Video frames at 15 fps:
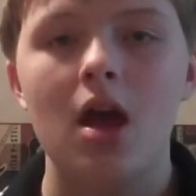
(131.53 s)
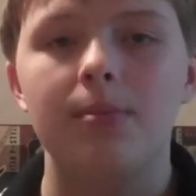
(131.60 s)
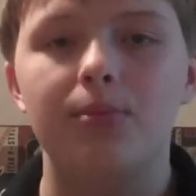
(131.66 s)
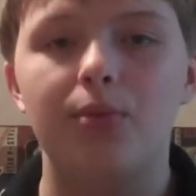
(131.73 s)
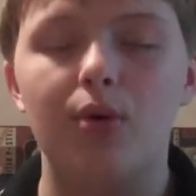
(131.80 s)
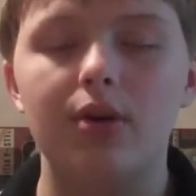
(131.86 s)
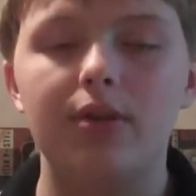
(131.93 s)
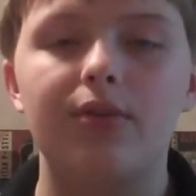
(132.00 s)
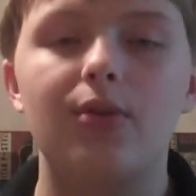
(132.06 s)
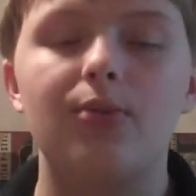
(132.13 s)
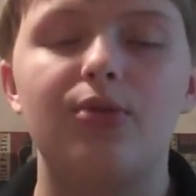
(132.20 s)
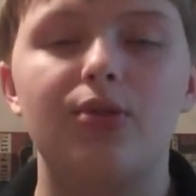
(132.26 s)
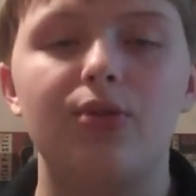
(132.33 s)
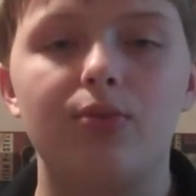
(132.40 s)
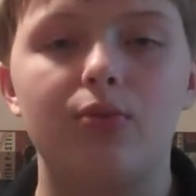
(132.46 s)
But one of them
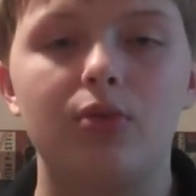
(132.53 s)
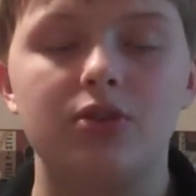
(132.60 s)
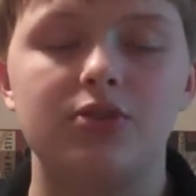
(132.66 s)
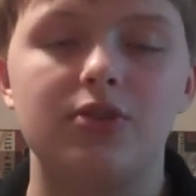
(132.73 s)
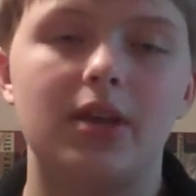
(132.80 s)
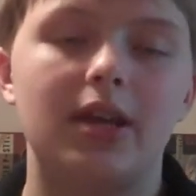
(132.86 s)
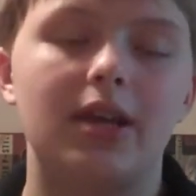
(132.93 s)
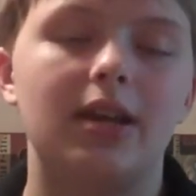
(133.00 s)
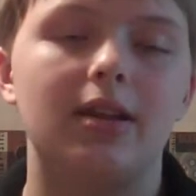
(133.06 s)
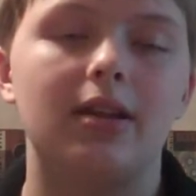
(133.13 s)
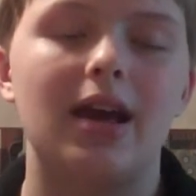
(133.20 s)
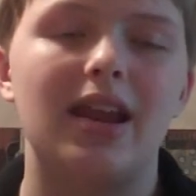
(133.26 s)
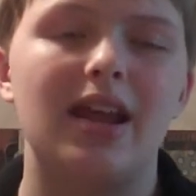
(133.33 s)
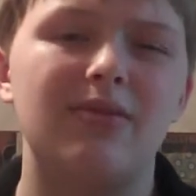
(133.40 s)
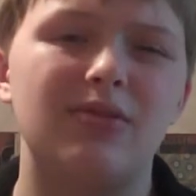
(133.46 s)
was so they can
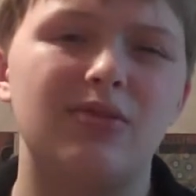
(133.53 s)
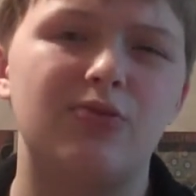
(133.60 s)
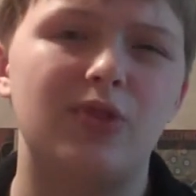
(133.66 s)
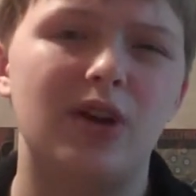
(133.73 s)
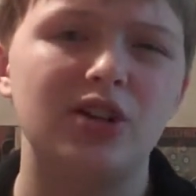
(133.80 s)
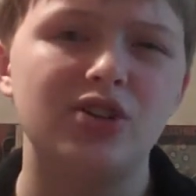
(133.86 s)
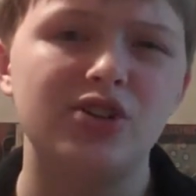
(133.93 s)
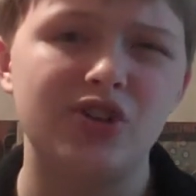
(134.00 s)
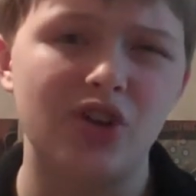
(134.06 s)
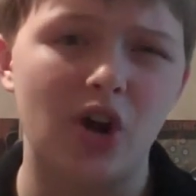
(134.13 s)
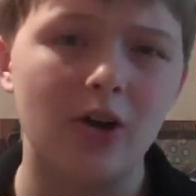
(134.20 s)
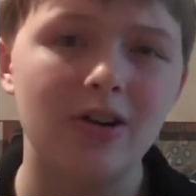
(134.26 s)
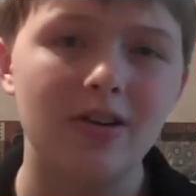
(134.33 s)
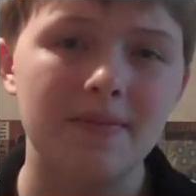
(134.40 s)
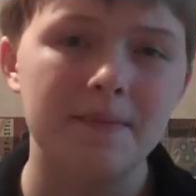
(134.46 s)
kind of have a fresh
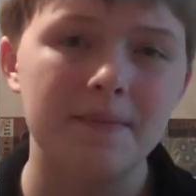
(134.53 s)
start.